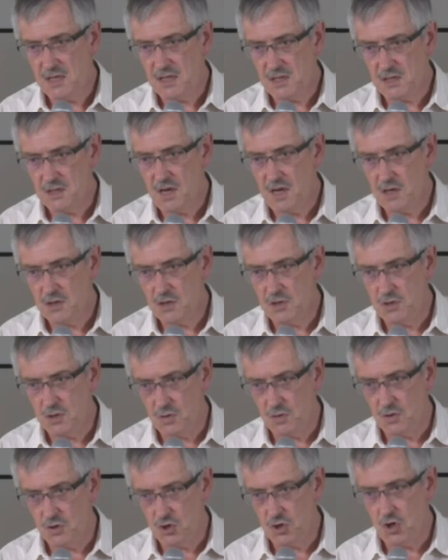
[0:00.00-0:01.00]
is going to do
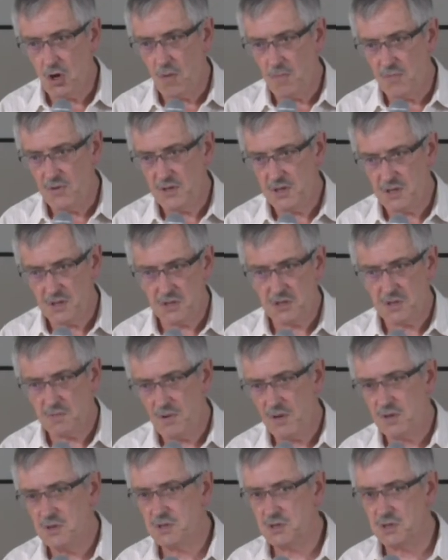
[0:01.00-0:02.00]
the job that it's
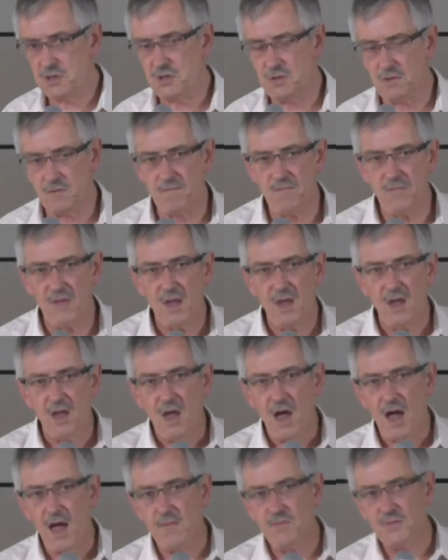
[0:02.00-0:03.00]
supposed to do.
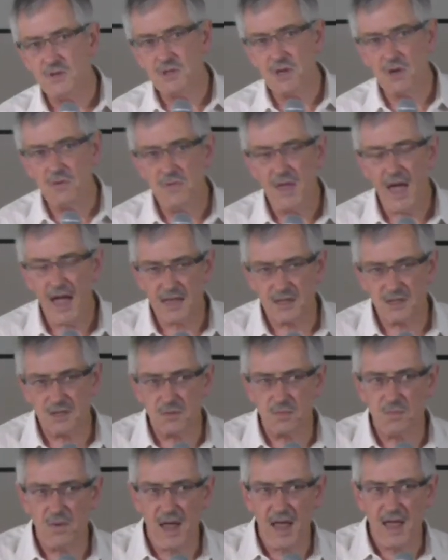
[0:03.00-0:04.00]
And so
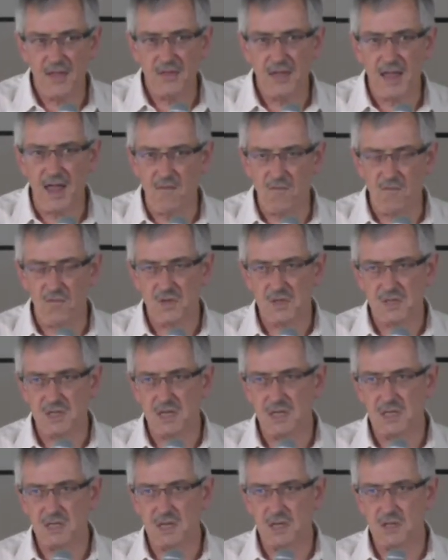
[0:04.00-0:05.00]
that's where the
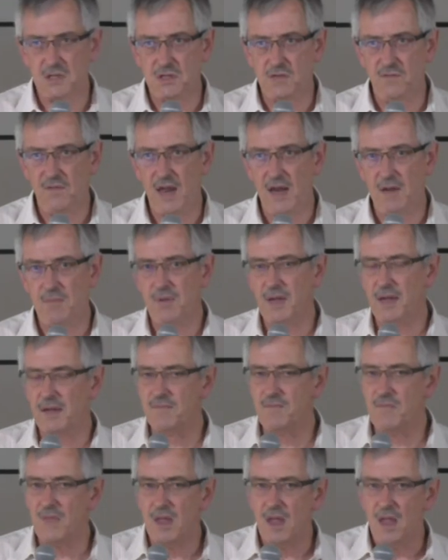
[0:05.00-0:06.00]
emphasis is
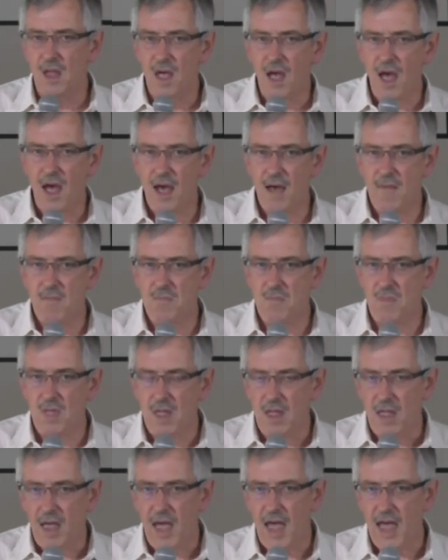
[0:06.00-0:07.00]
developing.
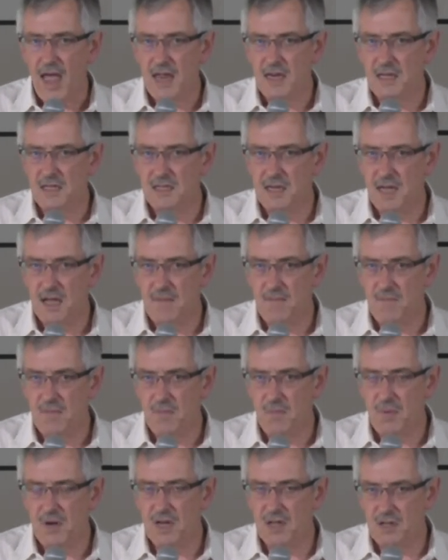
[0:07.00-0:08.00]

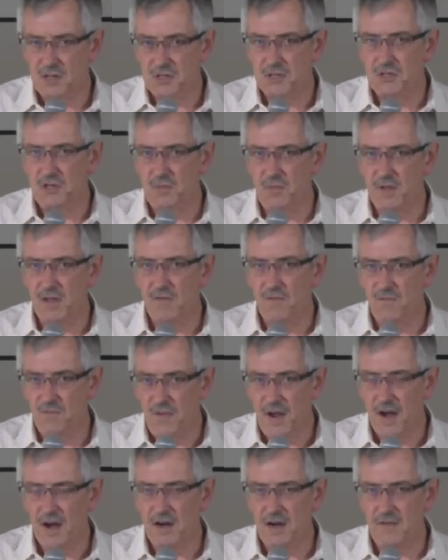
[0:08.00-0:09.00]
But it'll still be a
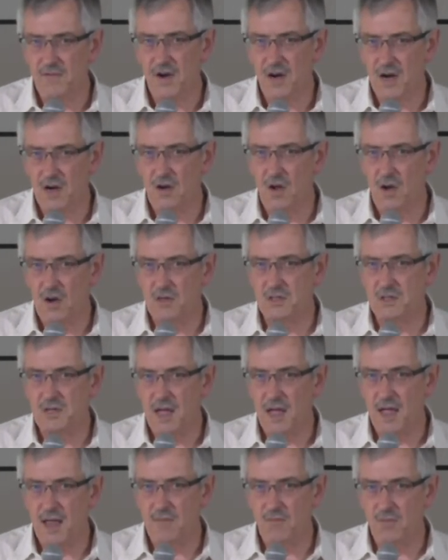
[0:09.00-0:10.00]
very, very long
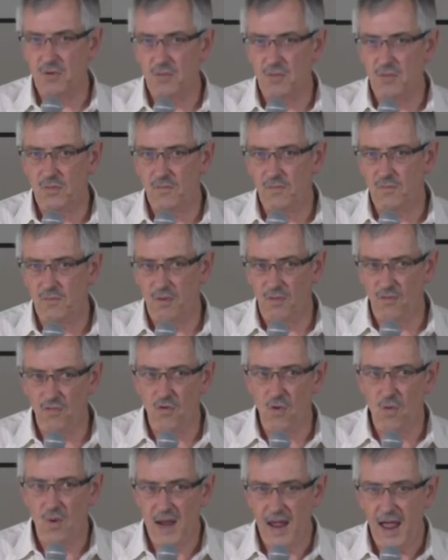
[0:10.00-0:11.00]
time
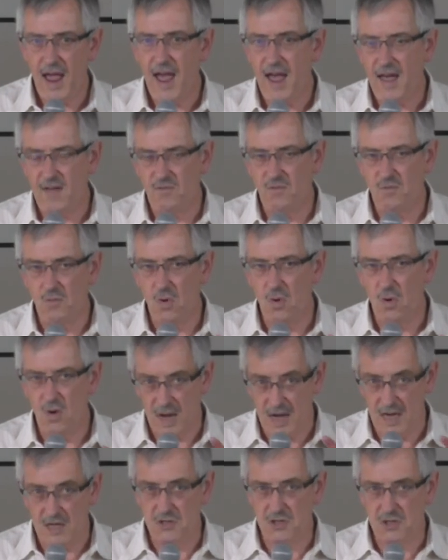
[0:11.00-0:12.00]
before we have more
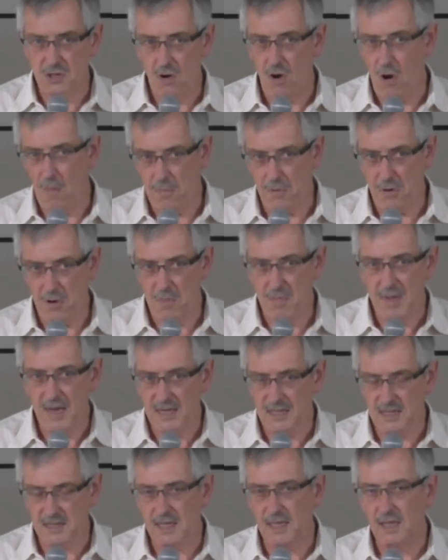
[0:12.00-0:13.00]

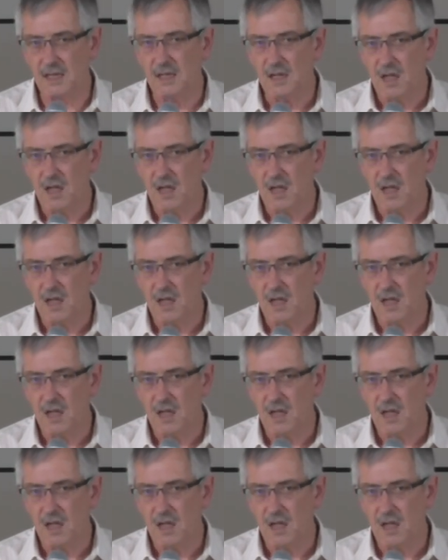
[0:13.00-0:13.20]
interoperability